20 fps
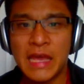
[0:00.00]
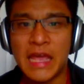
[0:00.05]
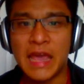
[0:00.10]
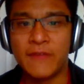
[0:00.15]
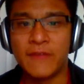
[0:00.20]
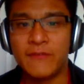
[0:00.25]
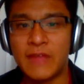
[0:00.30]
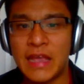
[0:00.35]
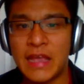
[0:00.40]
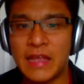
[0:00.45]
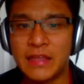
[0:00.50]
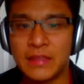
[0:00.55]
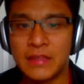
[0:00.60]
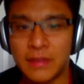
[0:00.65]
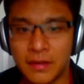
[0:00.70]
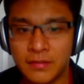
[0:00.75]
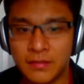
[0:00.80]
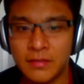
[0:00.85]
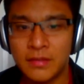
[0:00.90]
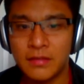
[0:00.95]
if it
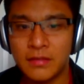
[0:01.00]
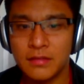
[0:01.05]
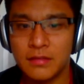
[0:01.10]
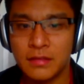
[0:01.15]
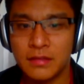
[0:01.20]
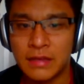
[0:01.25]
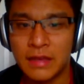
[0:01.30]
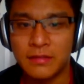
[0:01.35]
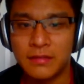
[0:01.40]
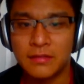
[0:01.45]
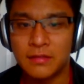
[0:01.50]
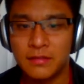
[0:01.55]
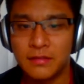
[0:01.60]
doesn't get